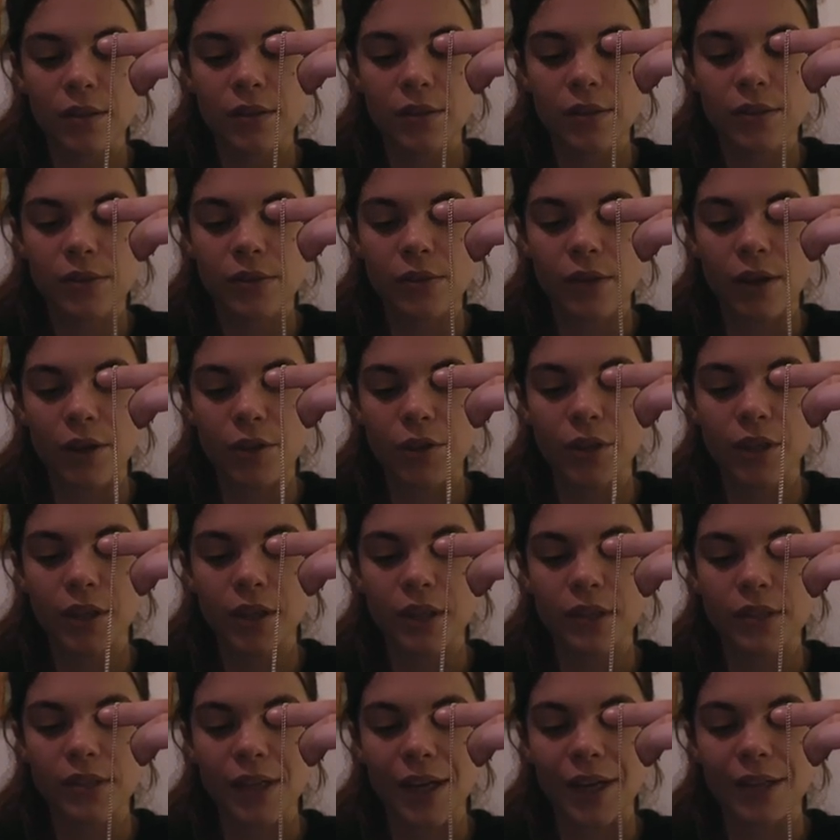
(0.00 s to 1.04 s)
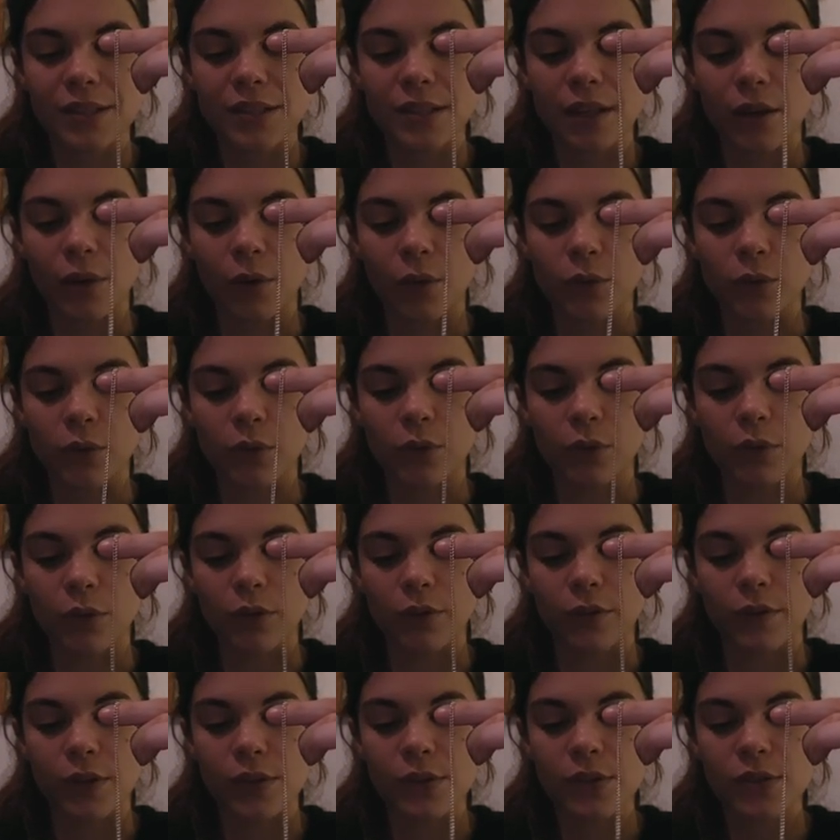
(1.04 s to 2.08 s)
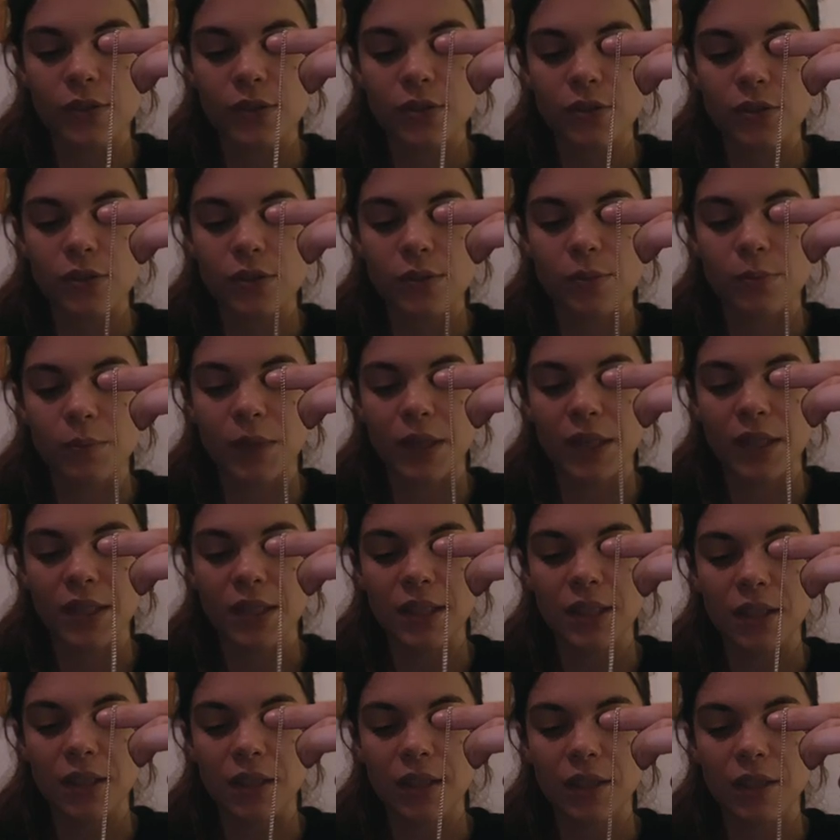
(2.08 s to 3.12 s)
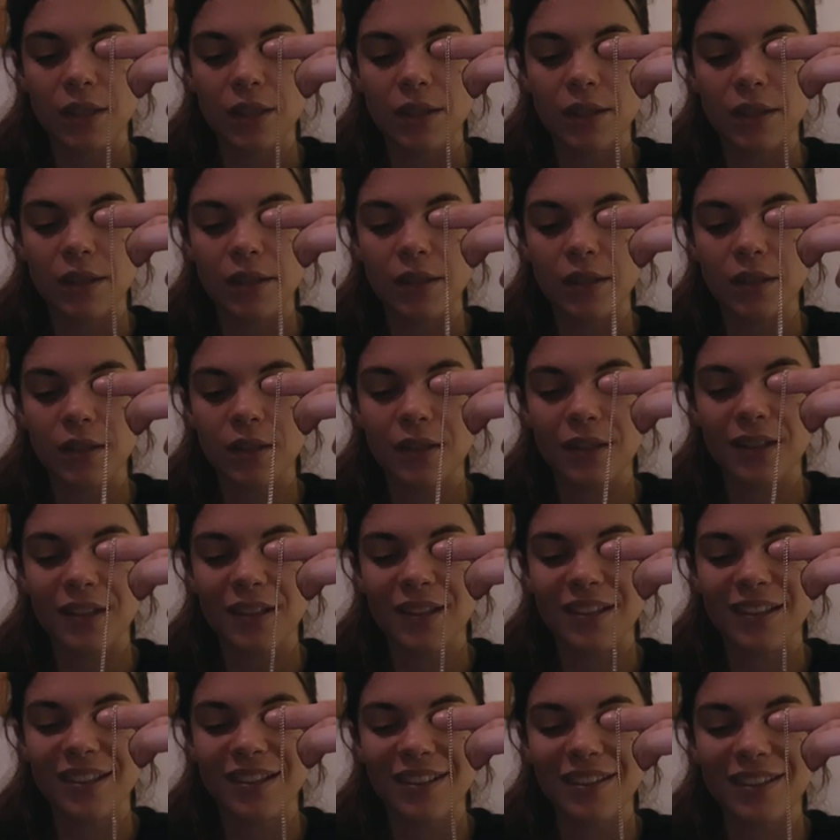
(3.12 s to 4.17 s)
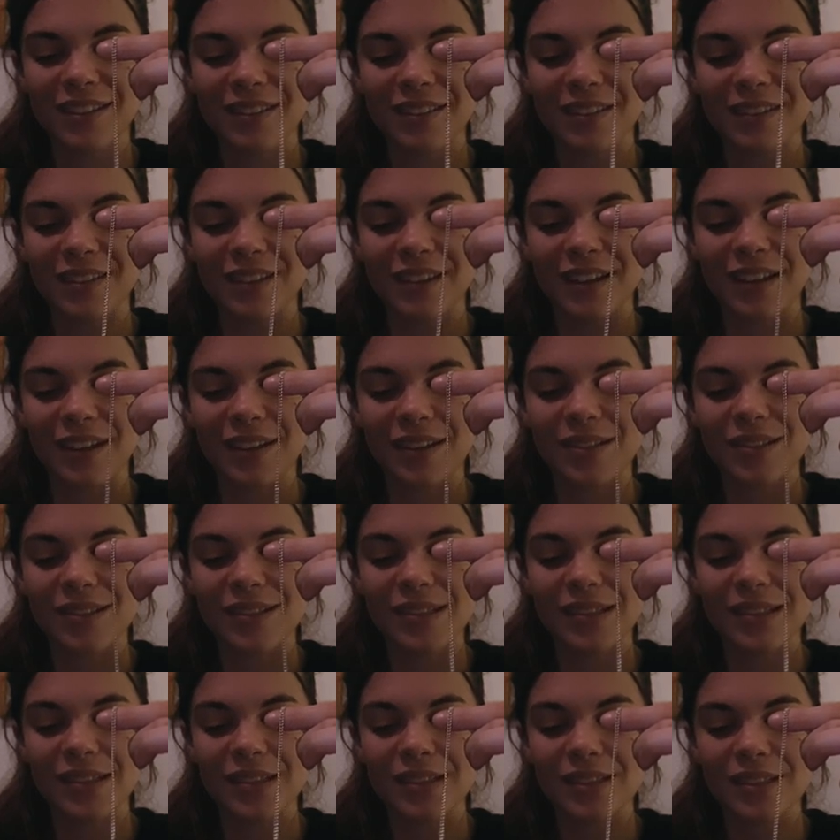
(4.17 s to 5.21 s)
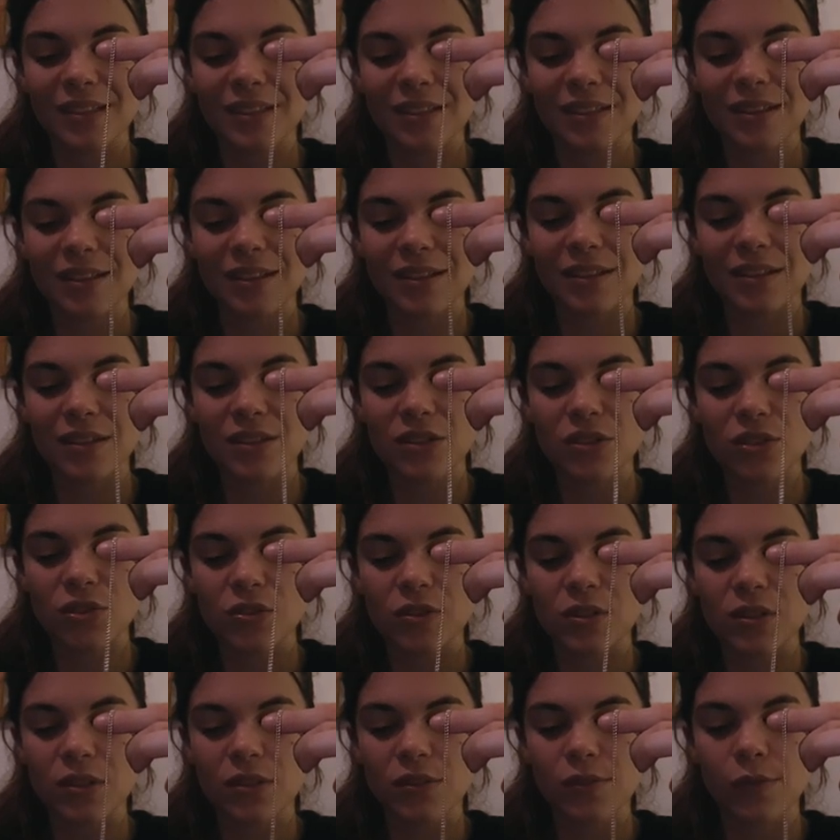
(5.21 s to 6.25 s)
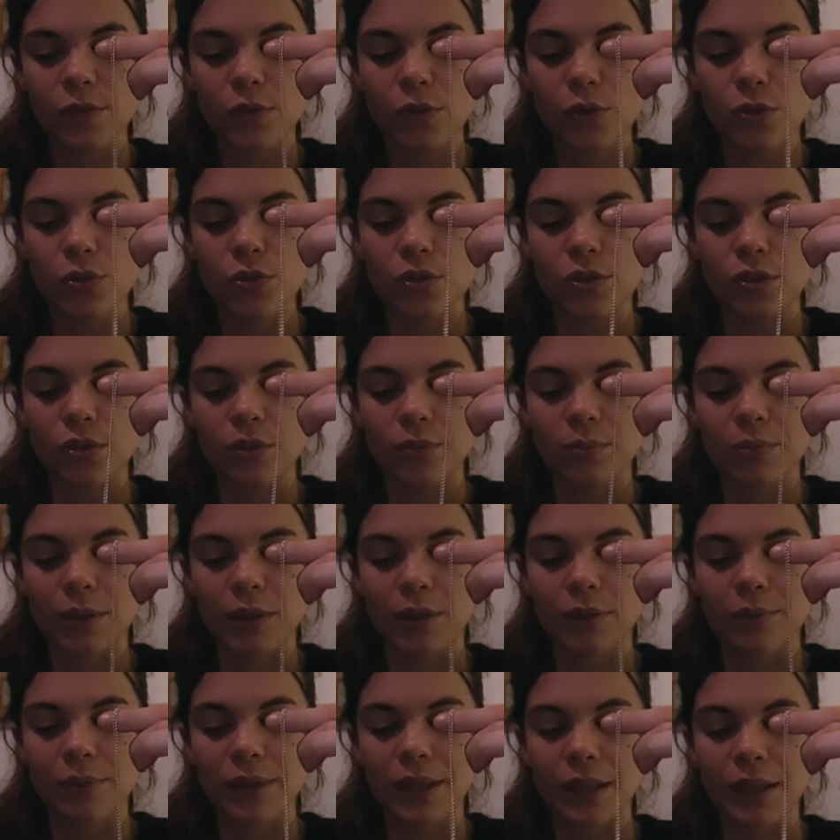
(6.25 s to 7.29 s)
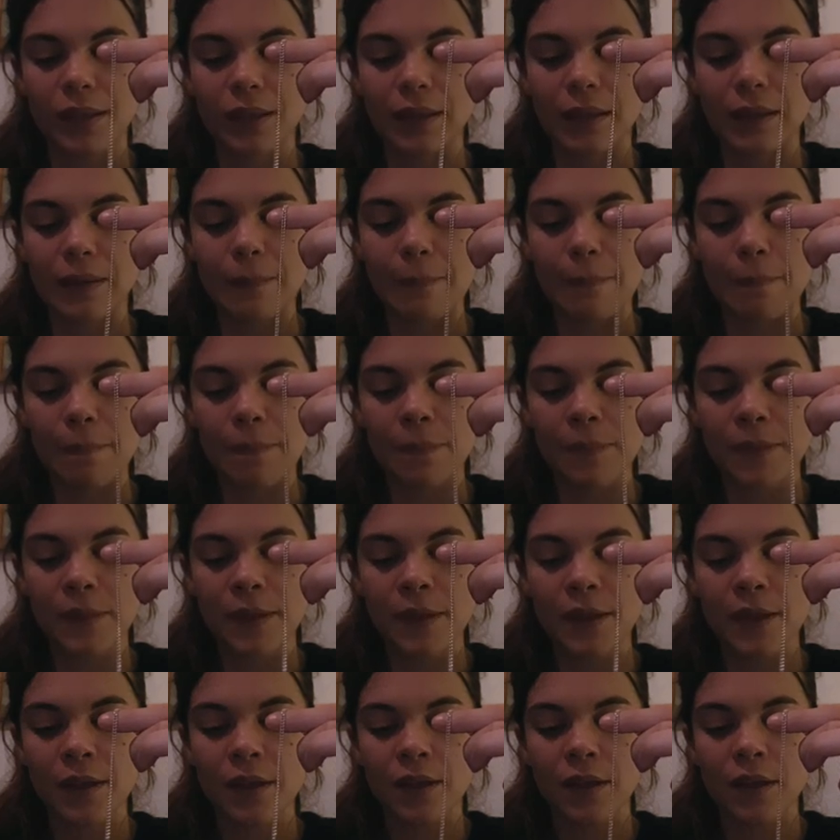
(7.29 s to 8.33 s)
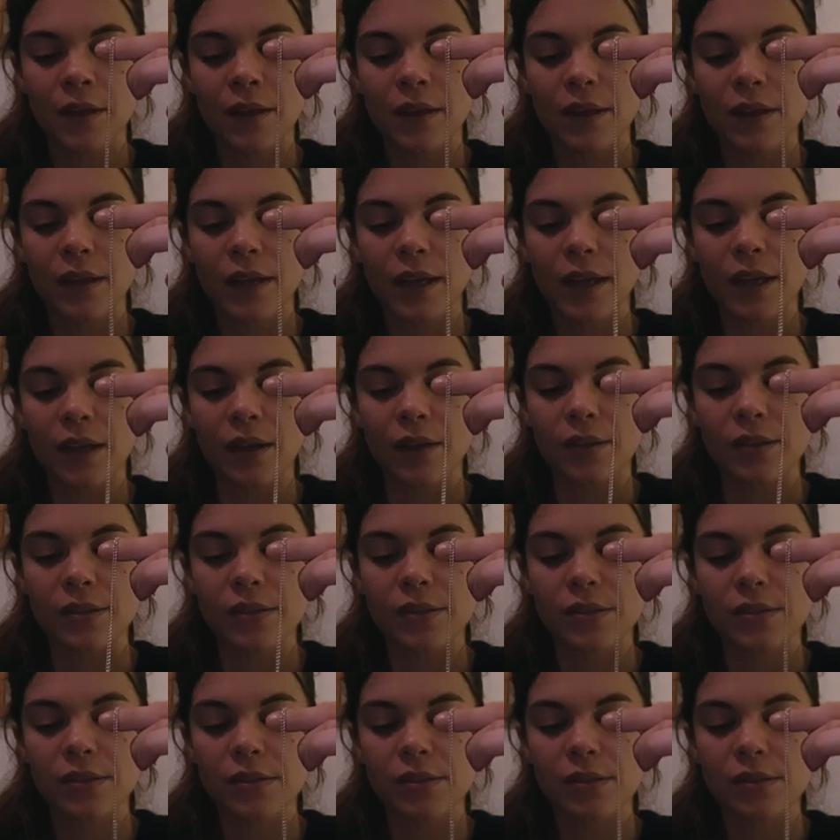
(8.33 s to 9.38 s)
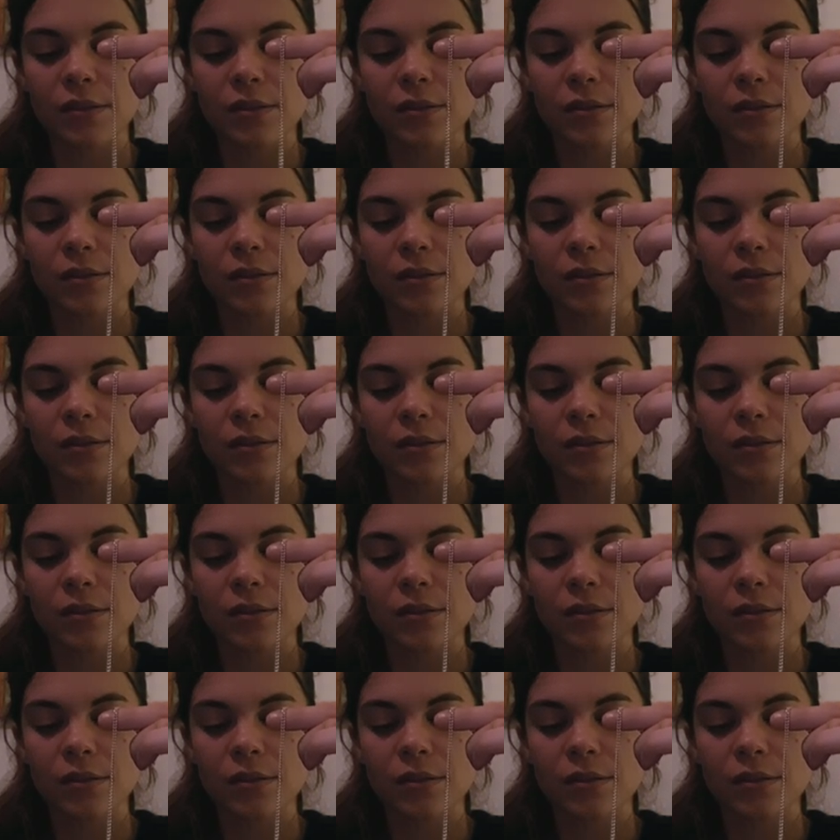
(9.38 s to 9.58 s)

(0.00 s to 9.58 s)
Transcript: So I think it's acting on all of us, just making that transfusion between chaos,